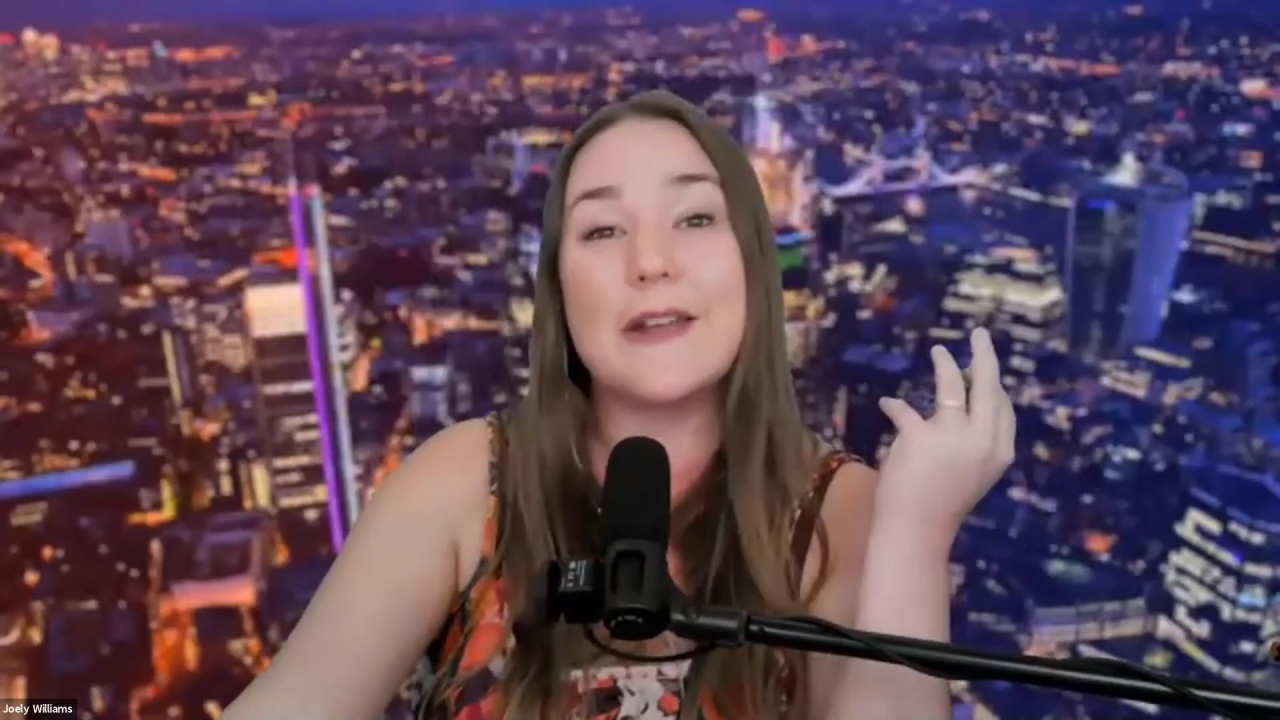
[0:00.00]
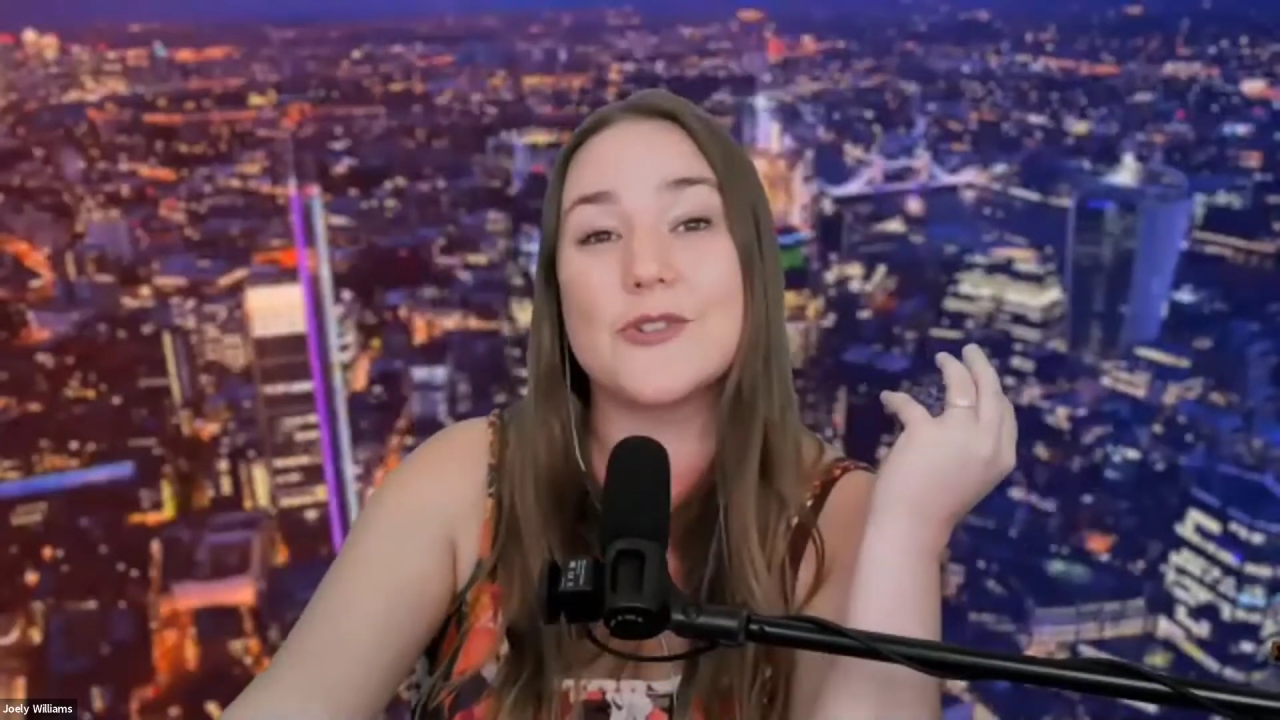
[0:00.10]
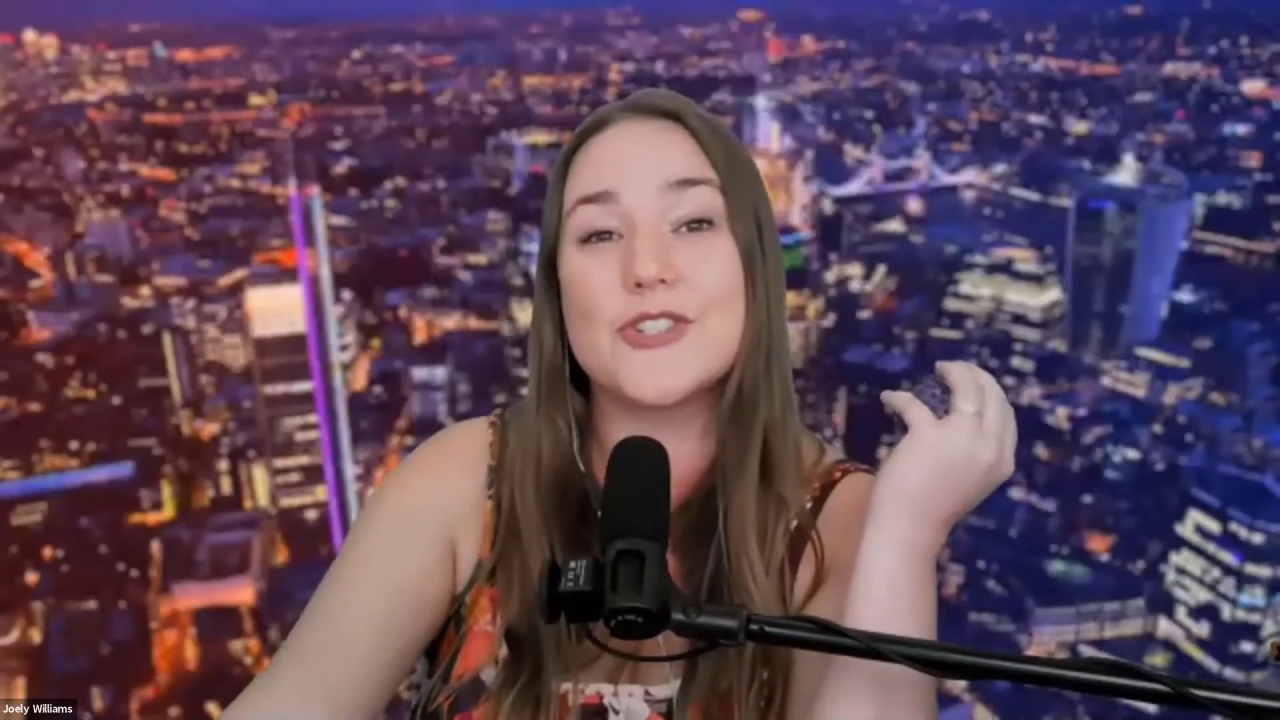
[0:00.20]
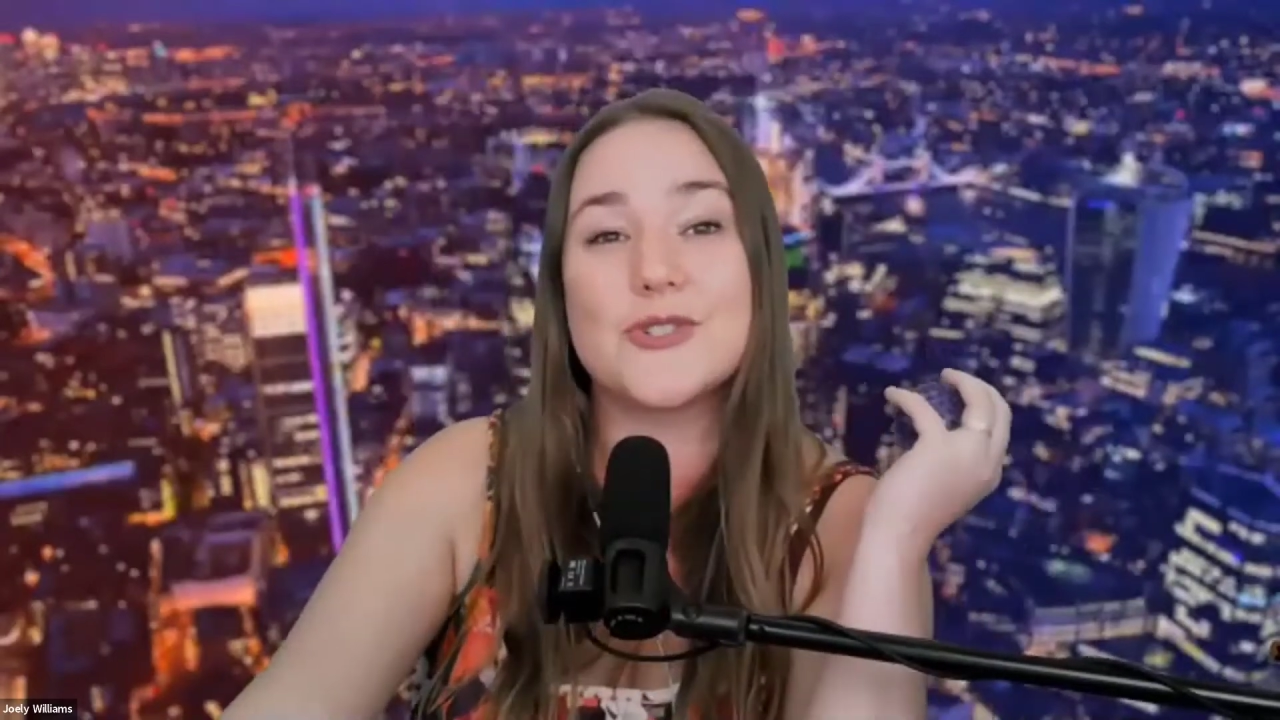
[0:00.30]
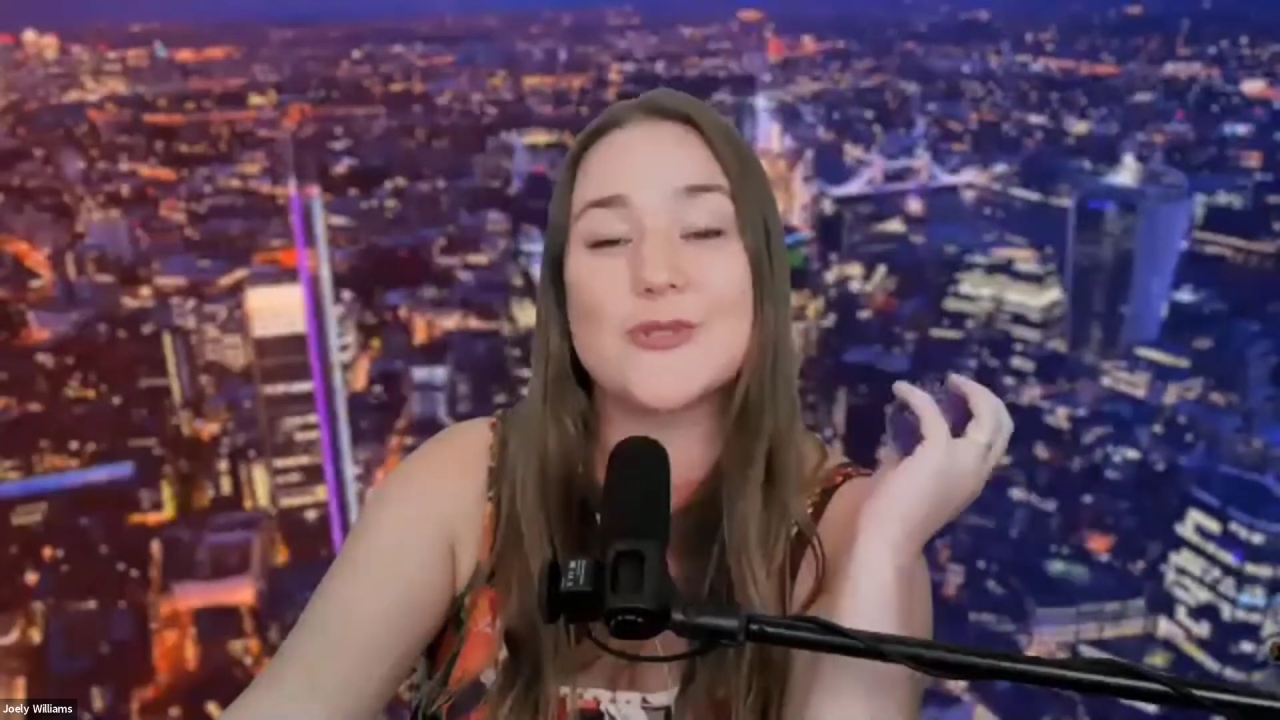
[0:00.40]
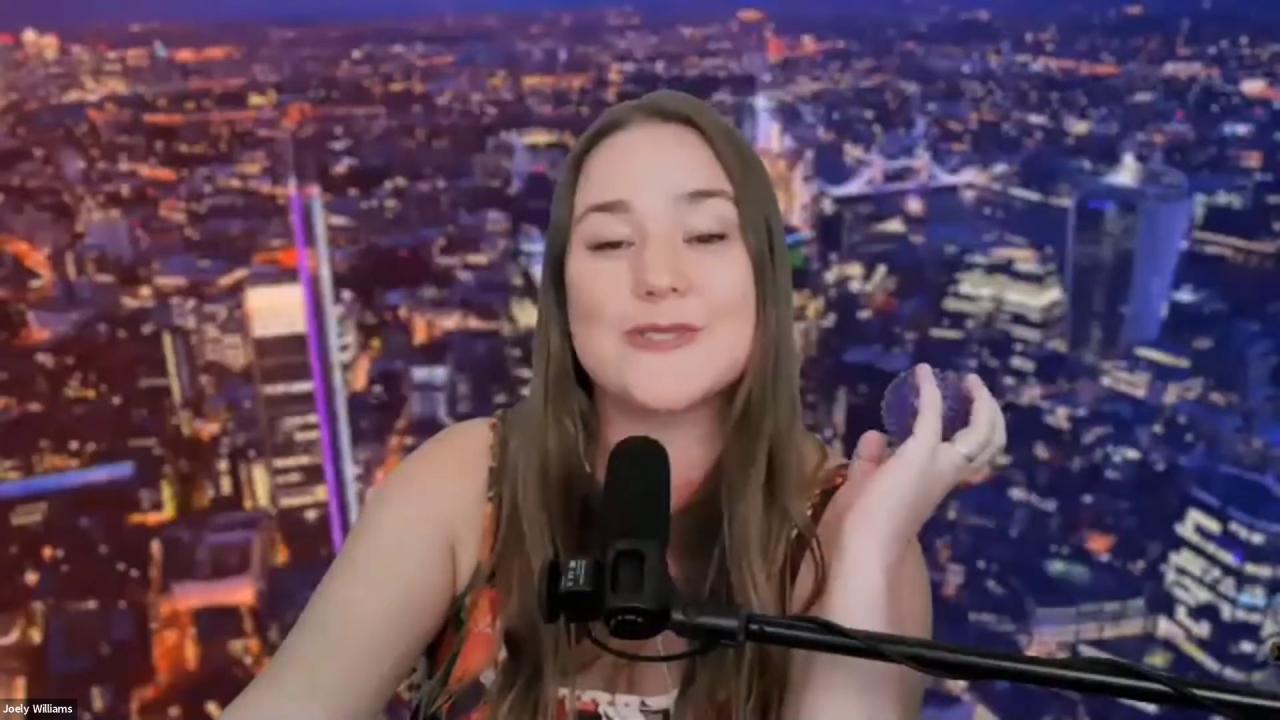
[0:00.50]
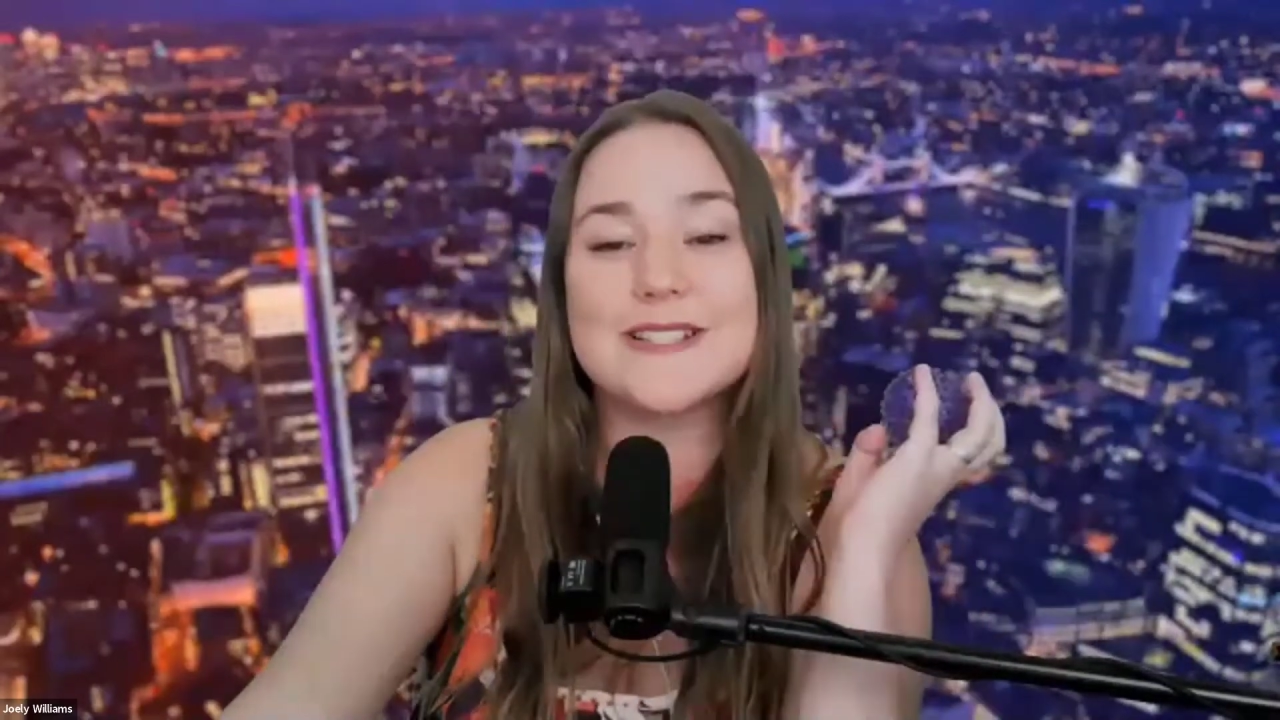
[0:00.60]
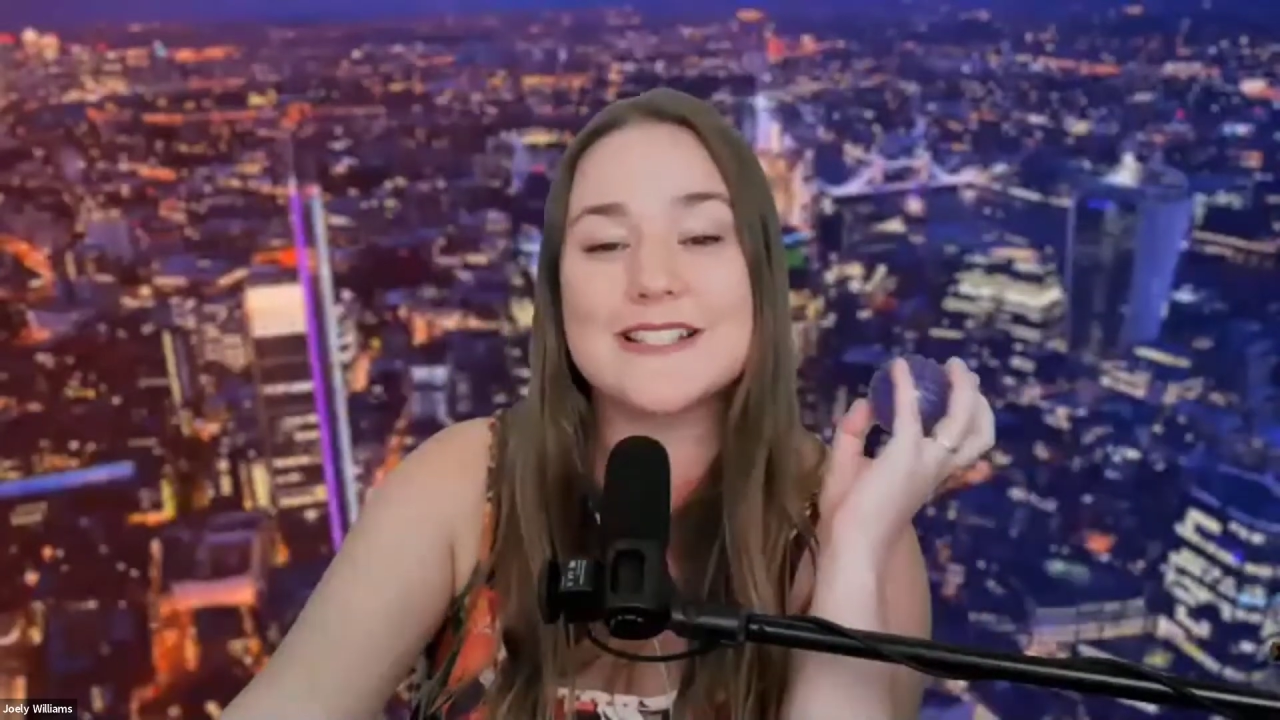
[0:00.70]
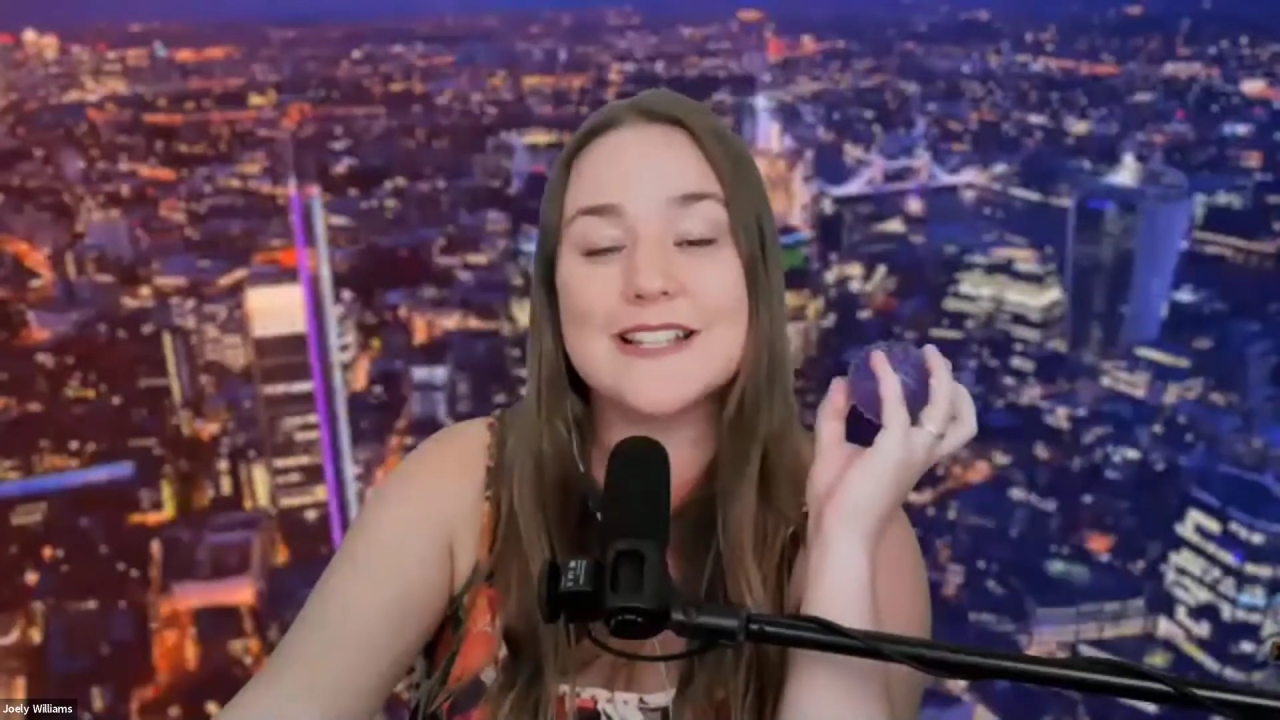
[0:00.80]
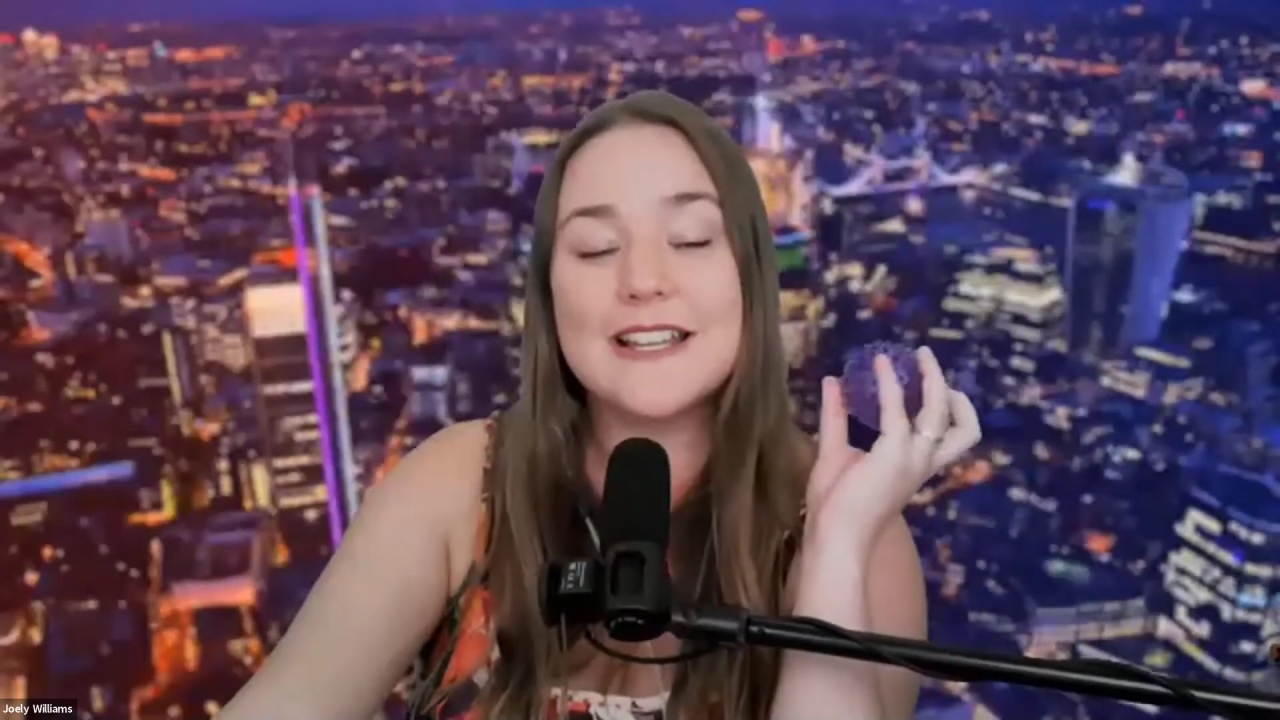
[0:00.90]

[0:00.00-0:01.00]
or chores?